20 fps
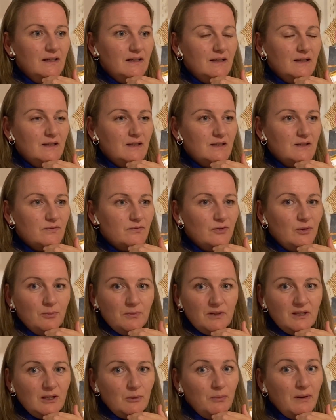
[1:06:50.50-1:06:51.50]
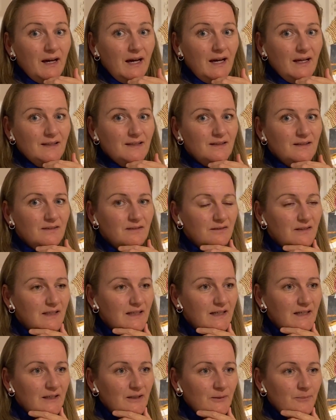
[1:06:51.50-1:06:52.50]
It's from
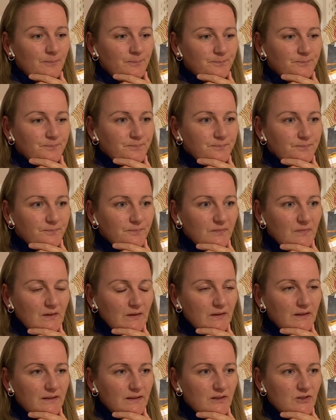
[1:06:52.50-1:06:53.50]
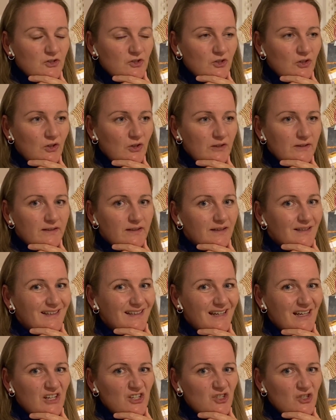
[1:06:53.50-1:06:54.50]
yarn, and it's called the
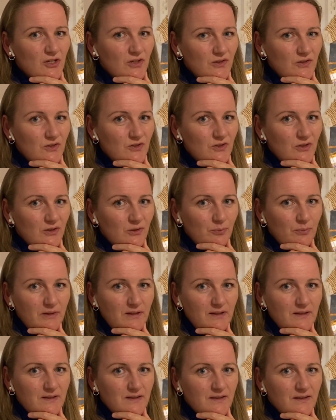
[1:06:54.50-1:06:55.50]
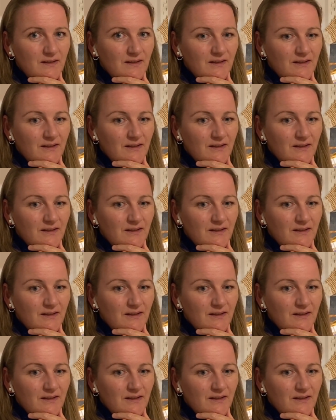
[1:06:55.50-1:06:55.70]
Cash Sock Base.